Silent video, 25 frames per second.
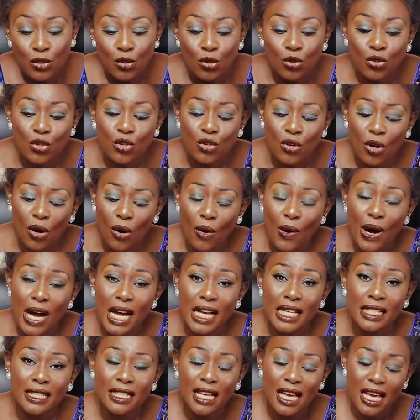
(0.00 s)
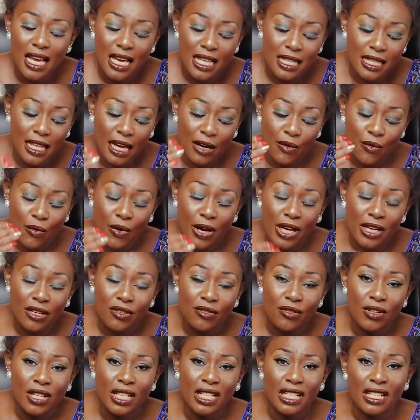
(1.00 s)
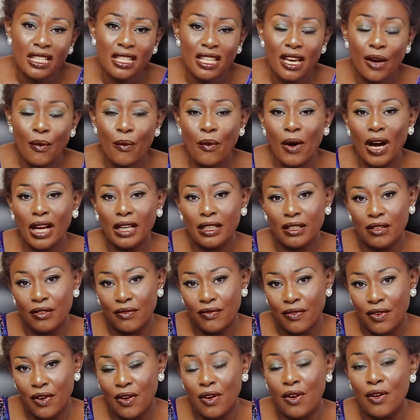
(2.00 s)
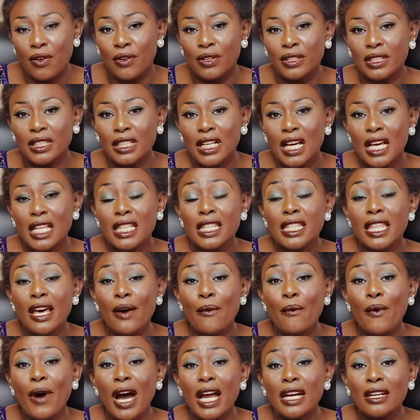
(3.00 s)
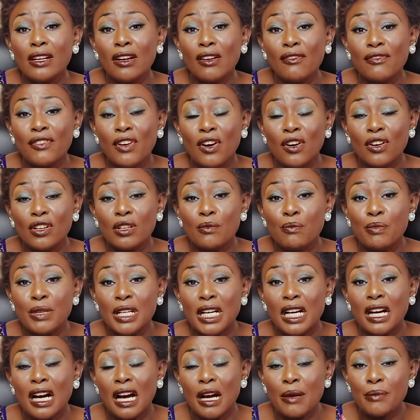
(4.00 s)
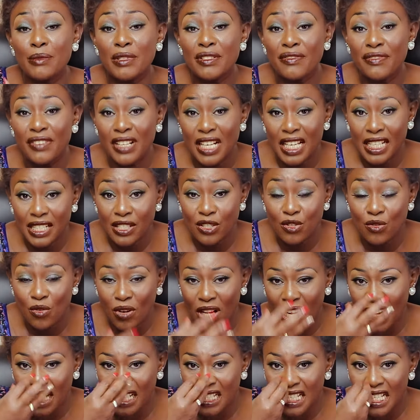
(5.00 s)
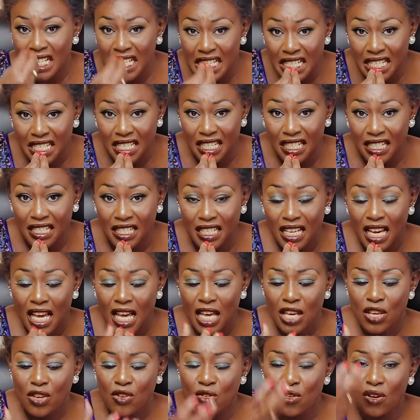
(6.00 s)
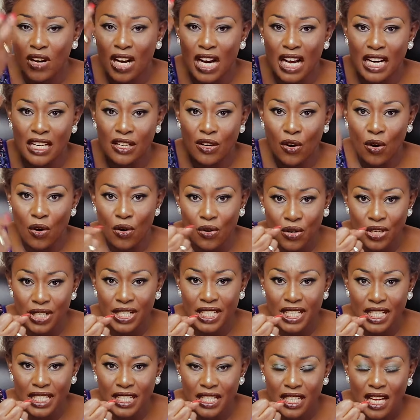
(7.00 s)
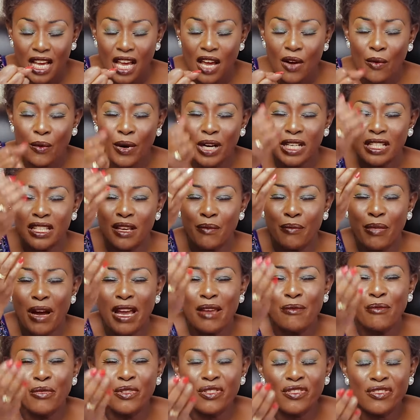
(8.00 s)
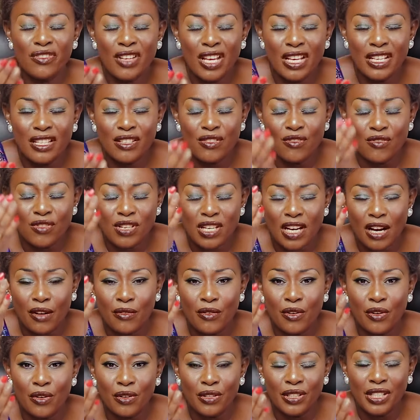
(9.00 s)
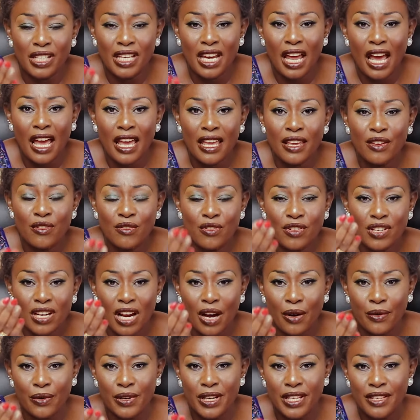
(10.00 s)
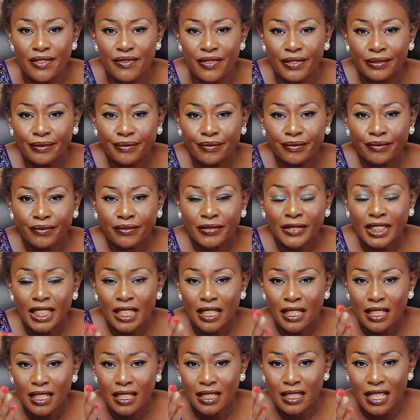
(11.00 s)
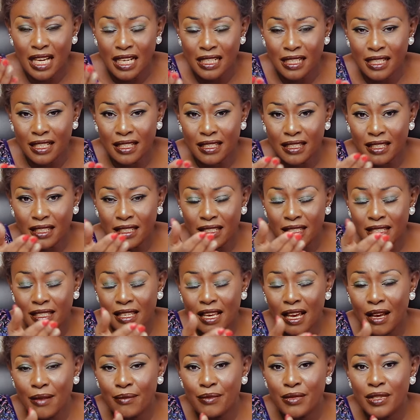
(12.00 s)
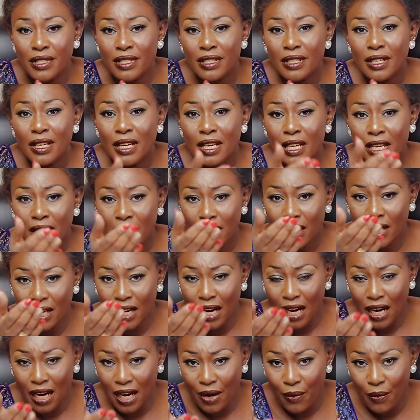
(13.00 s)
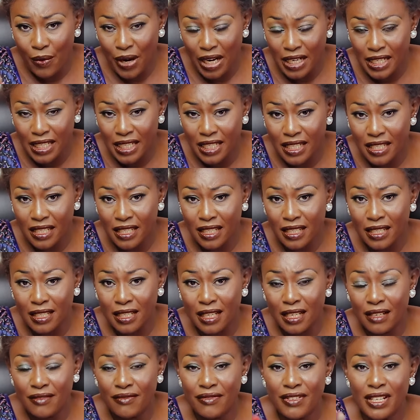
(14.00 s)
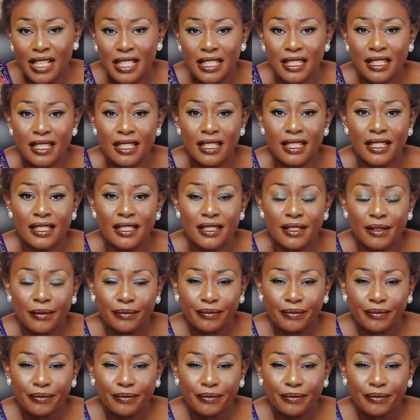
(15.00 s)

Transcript: to show us that when you read the Word of God, the Word of God becomes flesh. You can eat it. You can hold it. When the Bible says you shall not die, you shall live. That is in Psalms 118 and verses